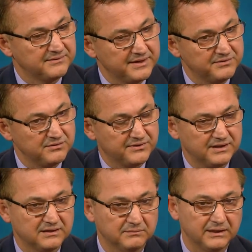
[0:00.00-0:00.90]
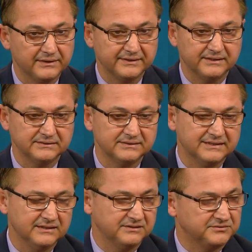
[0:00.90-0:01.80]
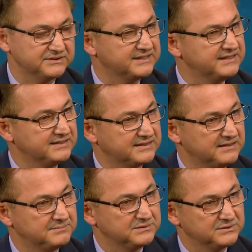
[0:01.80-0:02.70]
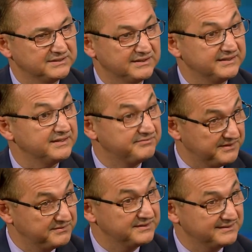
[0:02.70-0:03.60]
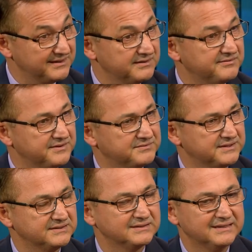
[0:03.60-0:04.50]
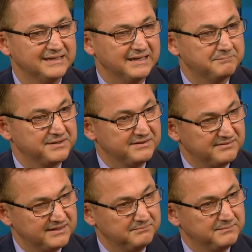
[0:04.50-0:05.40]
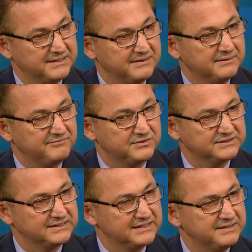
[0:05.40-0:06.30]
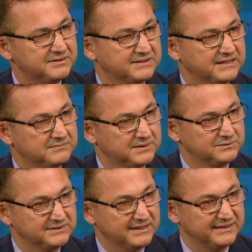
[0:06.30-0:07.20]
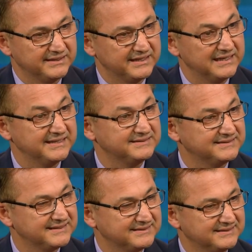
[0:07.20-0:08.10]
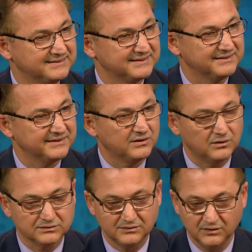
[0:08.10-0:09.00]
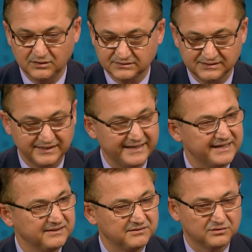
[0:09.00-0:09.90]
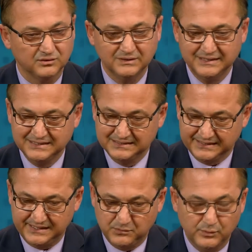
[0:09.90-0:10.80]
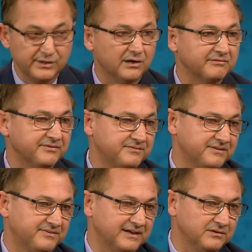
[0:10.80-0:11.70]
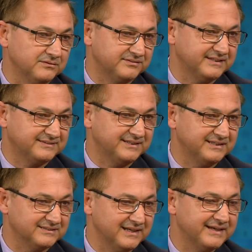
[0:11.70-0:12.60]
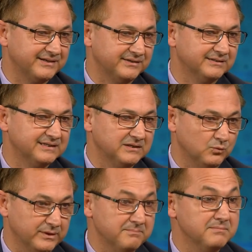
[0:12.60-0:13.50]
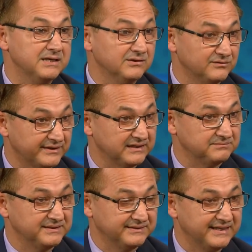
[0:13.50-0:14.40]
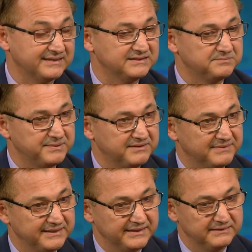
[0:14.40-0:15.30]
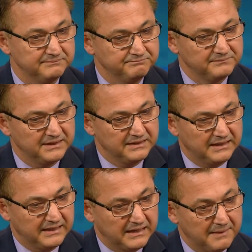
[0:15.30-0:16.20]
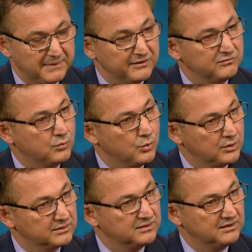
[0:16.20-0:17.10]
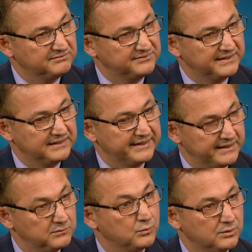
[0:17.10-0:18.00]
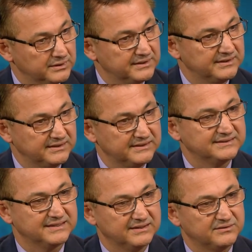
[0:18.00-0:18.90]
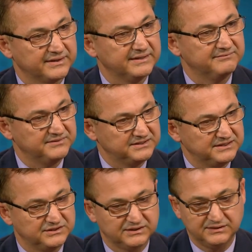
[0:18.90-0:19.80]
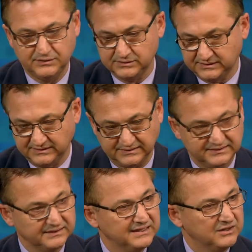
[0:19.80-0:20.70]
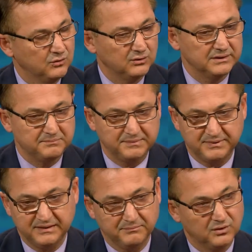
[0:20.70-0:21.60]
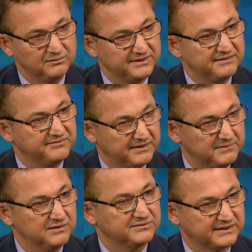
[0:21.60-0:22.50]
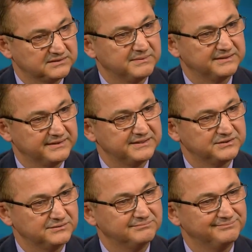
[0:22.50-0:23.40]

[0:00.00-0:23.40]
If you think about it, that the first kidney transplant was done in the 50s, early 50s, but the first liver transplant was done in the late 60s, and the heart and lungs in the 80s. So here we are 55 or 60 years later with a million transplants. That speaks by the amount of work of health workers in this country, physicians, nurses, and all the people involved in the family of transplantation.